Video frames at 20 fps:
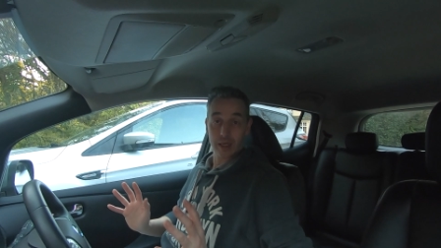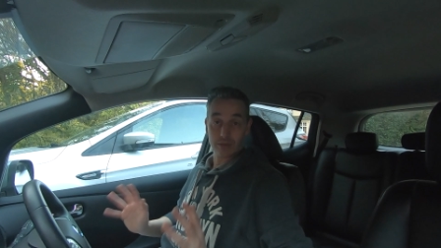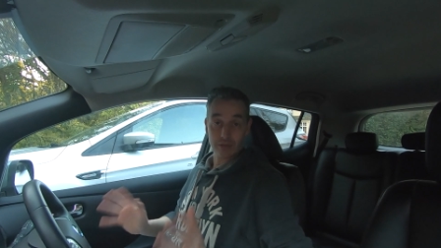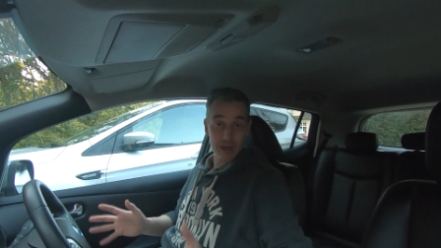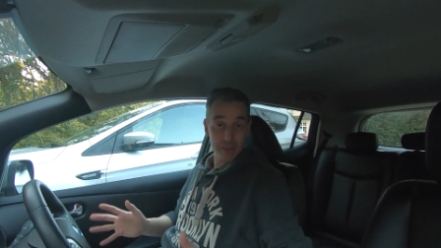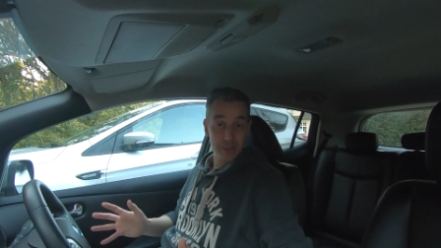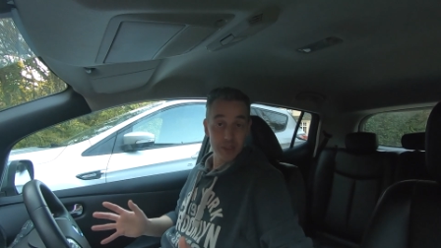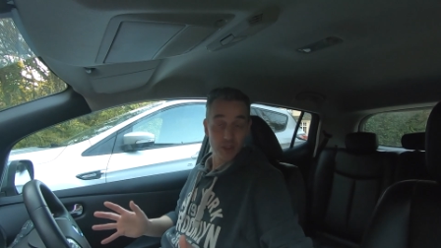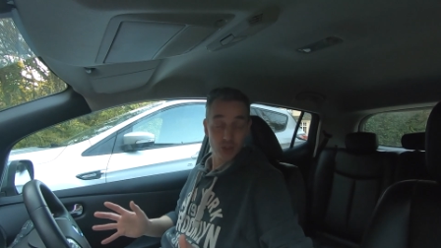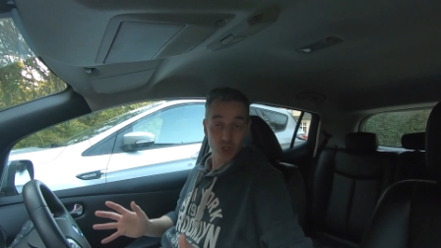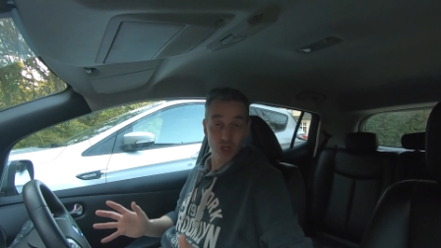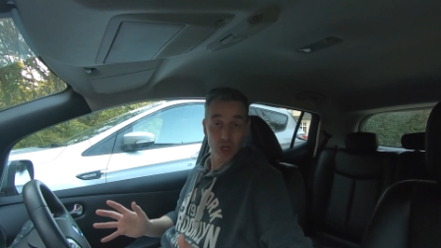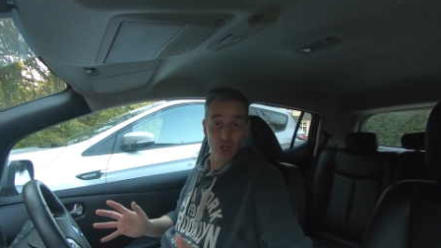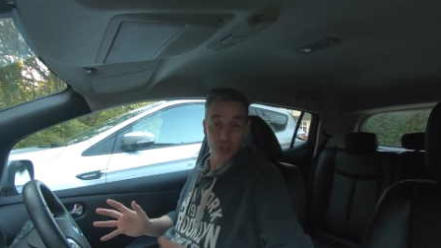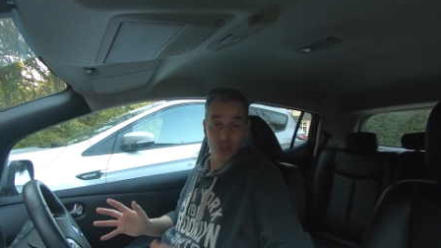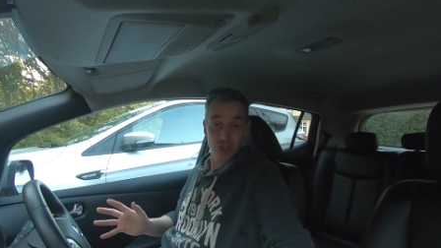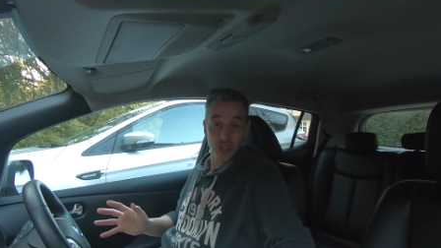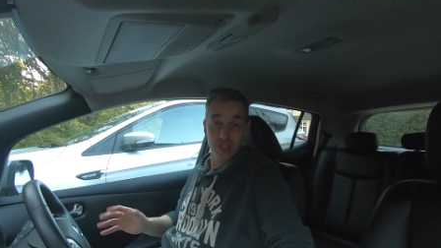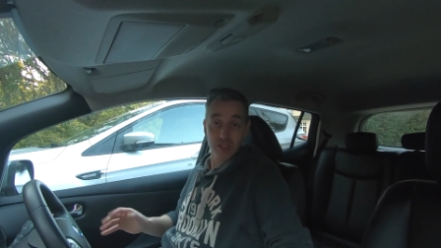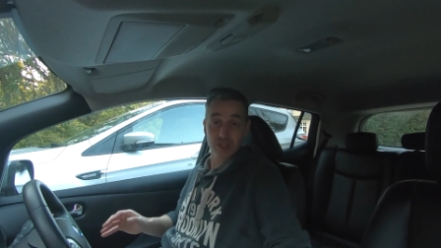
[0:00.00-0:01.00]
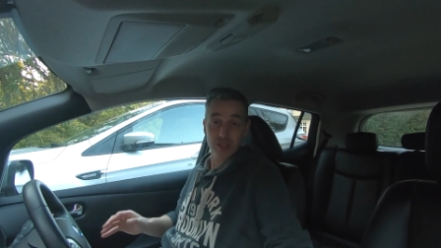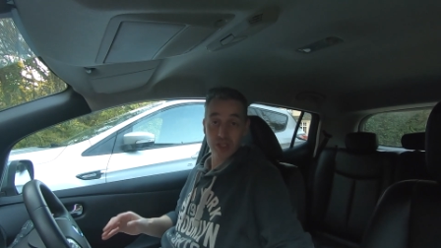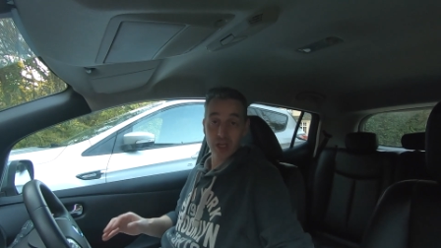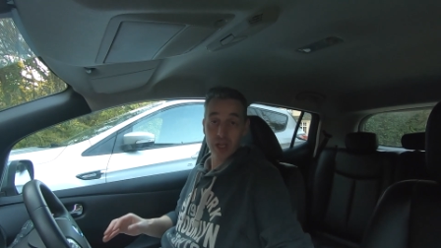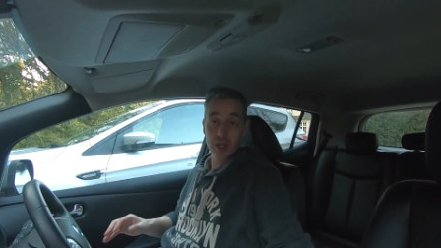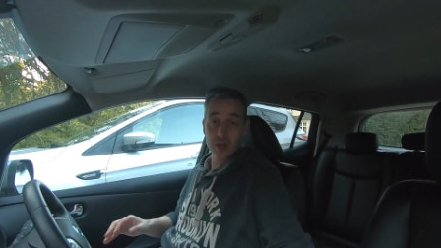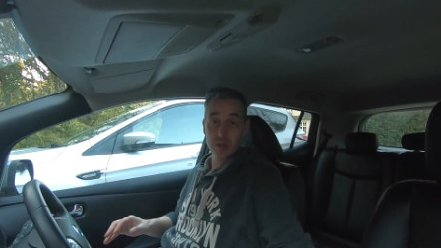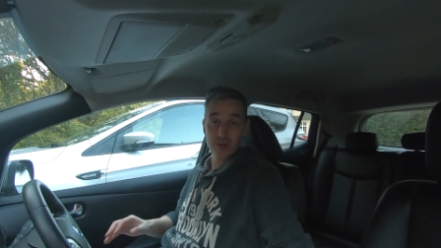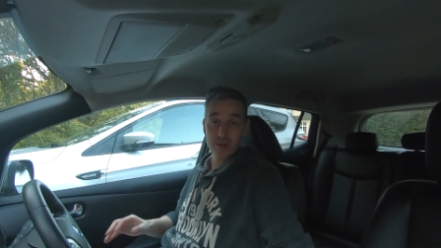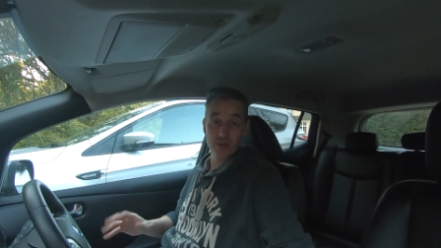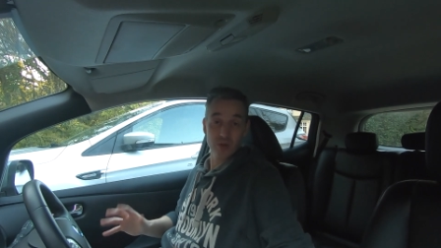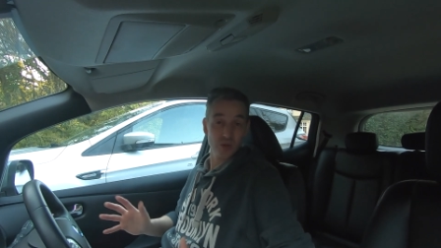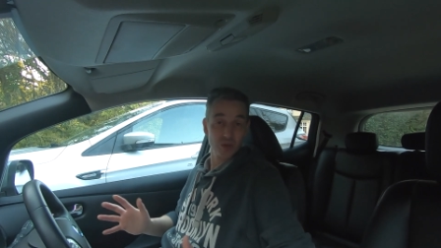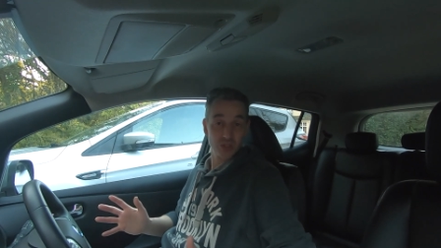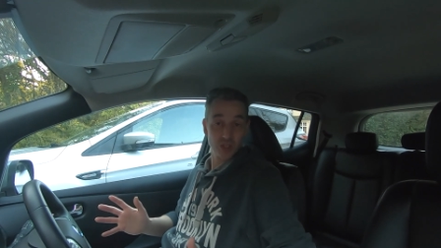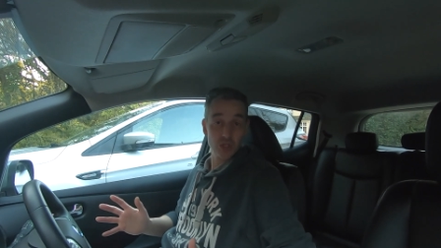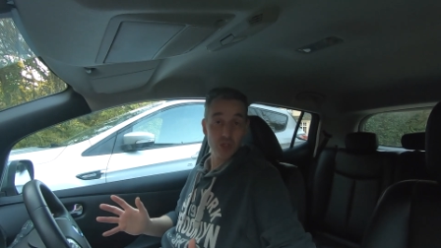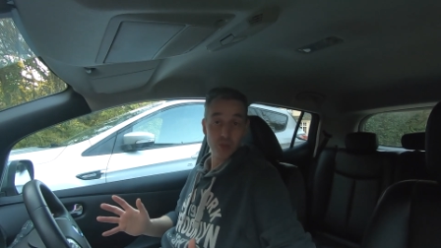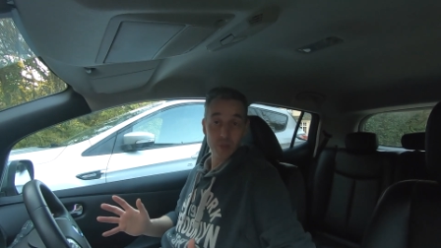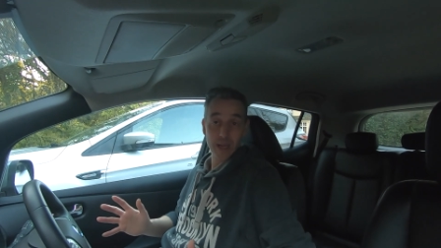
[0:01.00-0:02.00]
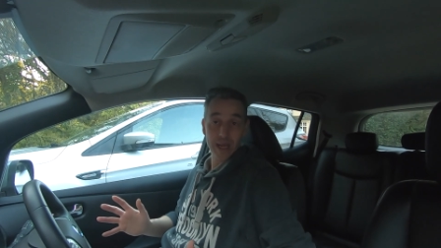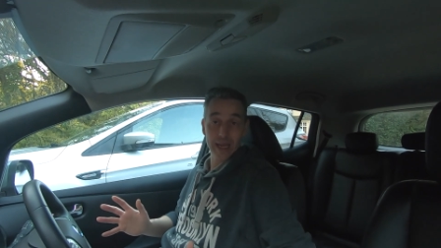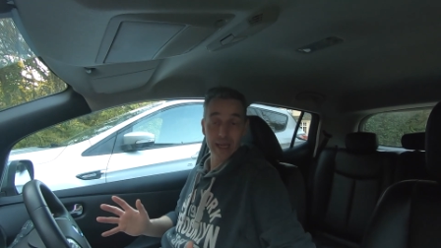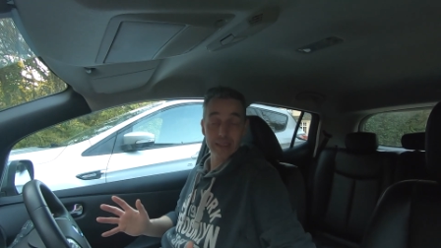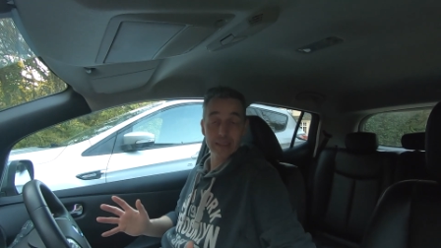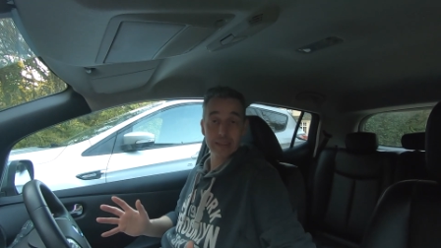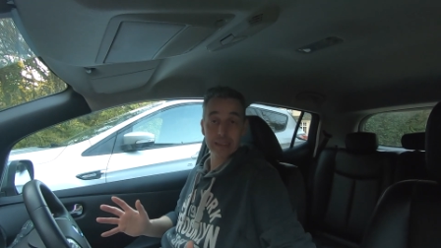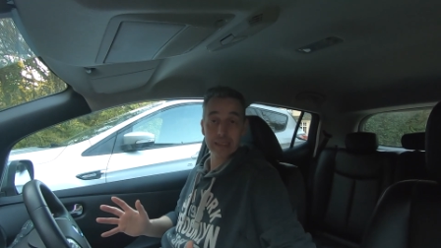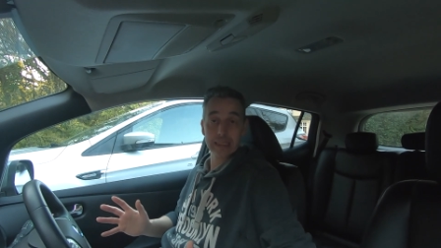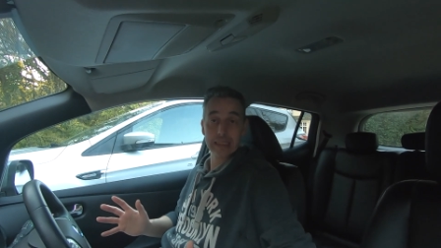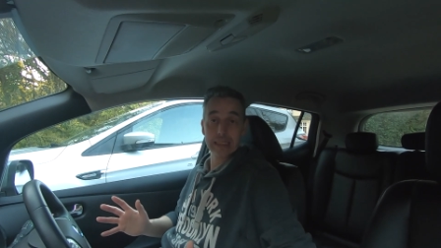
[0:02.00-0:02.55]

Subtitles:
rapid charges, so not too bad.